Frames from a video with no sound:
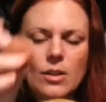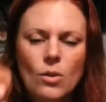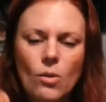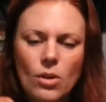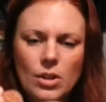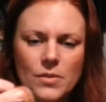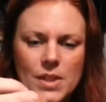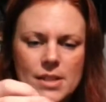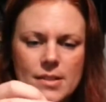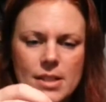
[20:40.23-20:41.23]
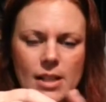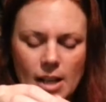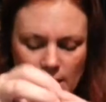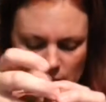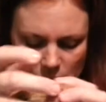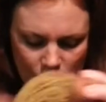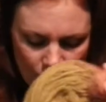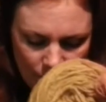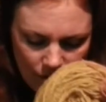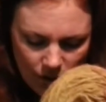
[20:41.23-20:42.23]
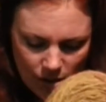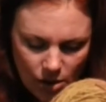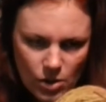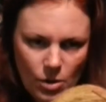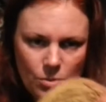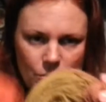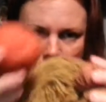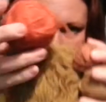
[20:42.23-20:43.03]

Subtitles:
all of these colors goes